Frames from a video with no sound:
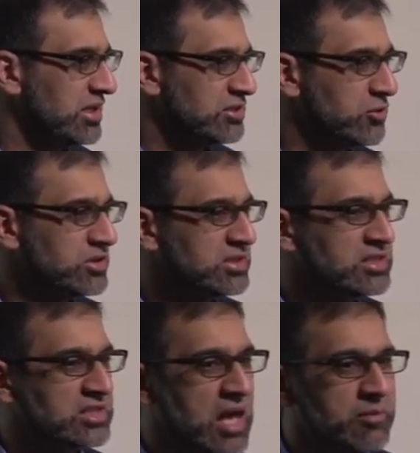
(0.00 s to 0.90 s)
So it's the
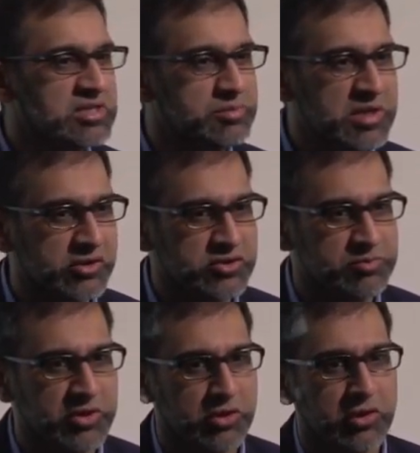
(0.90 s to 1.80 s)
Islamic Speakers
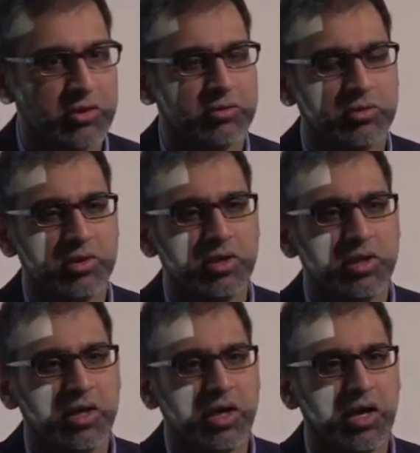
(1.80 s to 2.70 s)
Bureau,
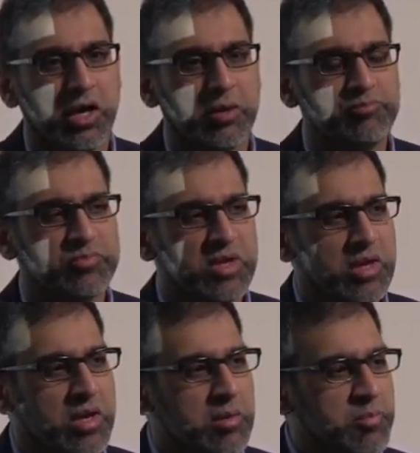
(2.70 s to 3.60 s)

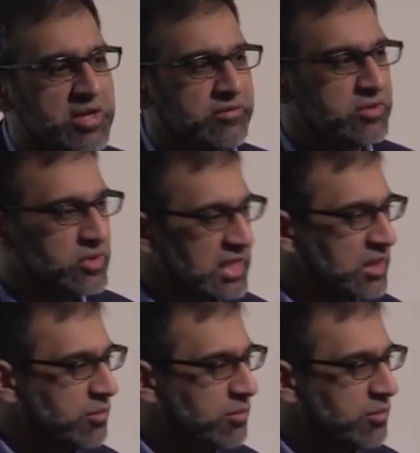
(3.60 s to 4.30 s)
but if you think